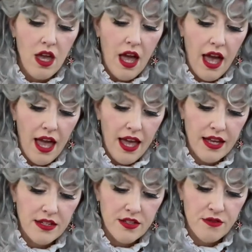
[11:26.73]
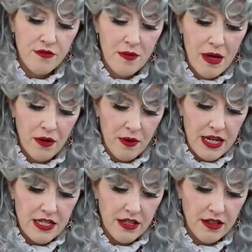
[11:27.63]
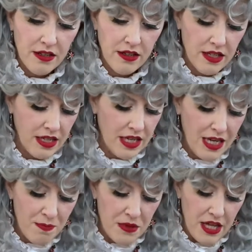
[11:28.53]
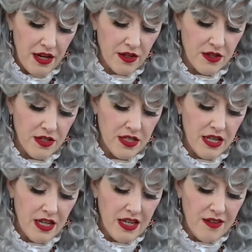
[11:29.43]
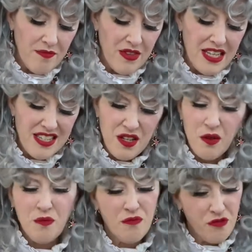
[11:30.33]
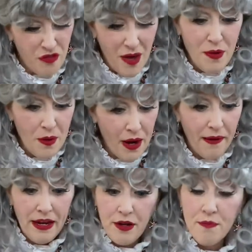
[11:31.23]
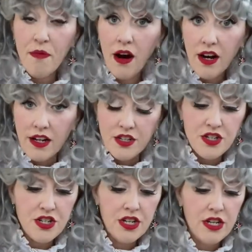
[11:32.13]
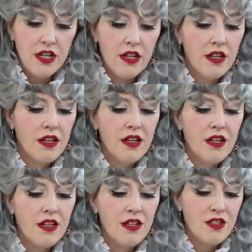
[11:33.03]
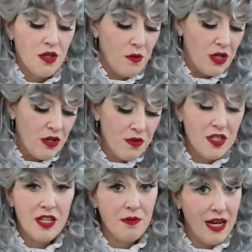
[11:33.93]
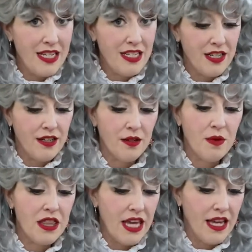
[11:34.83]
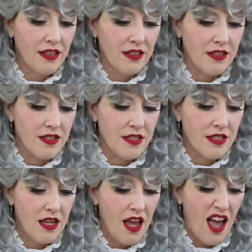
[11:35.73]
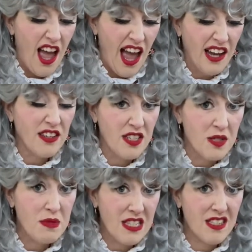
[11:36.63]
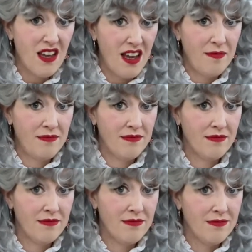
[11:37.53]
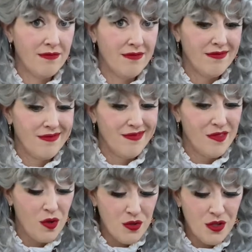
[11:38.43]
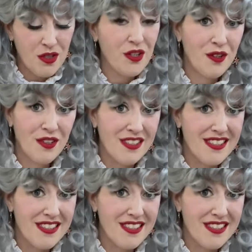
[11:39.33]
And female reindeer keep theirs until February or March. So when you see reindeer with antlers at Christmas time, those are girls.